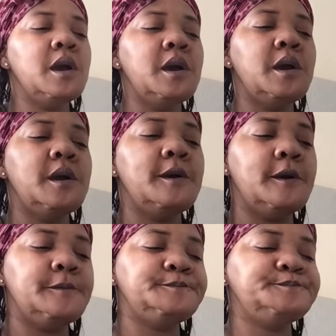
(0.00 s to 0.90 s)

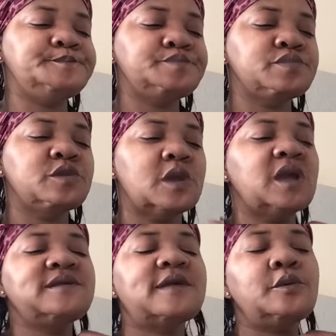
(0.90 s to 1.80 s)
I
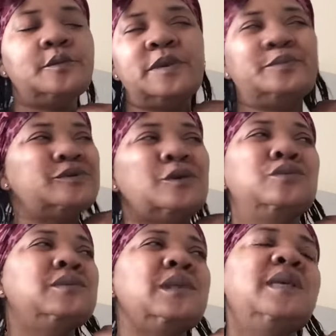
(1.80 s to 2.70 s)
just hate when people
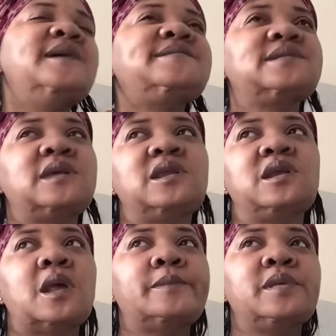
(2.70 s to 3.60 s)
don't listen,
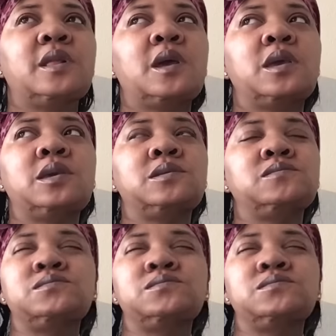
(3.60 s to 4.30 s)
and I be like,